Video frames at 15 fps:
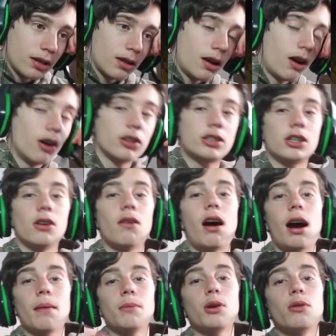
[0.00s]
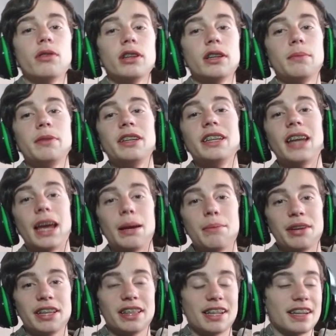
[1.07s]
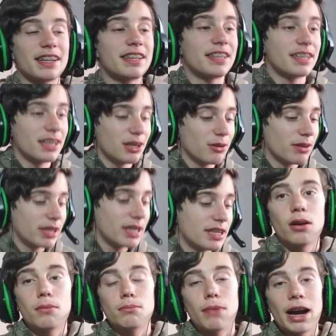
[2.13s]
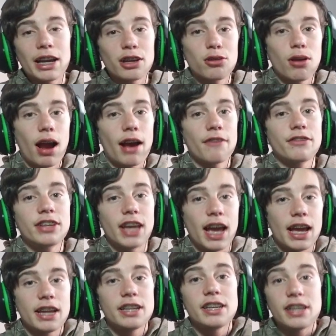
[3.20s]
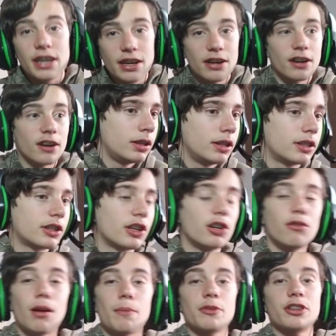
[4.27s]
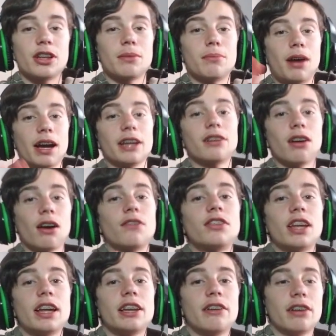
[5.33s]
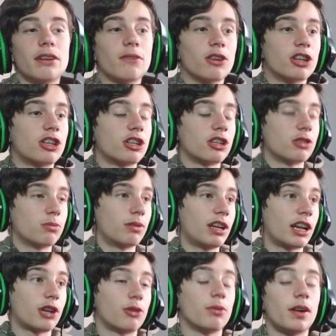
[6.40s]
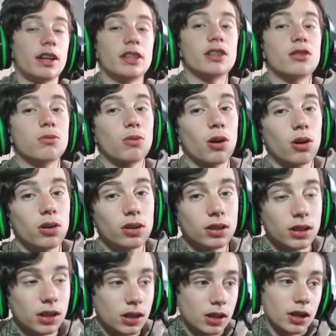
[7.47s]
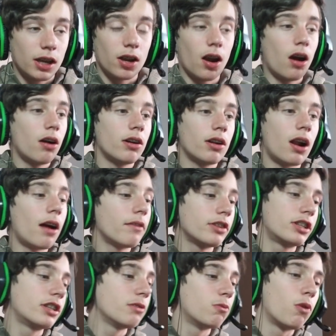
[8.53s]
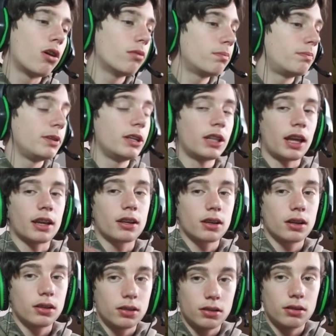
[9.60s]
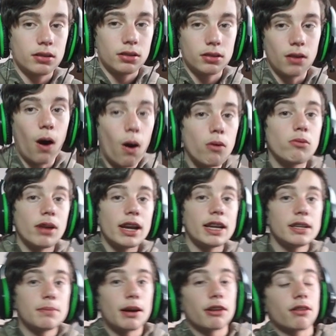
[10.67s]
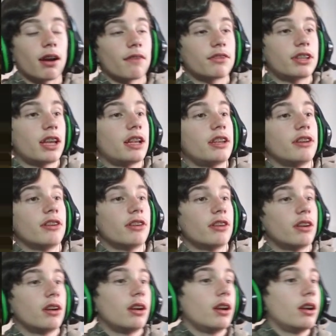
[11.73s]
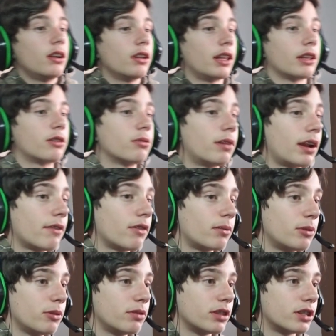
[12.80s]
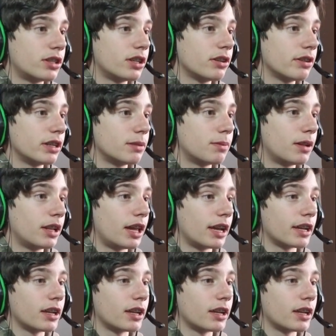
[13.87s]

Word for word: Also, I'm going to be naming this series Minecraft 10 Year. It's going to represent Minecraft's 10 year anniversary when I created this world. It obviously won't be like always Minecraft's 10 year, like whenever I'm doing the series, but like,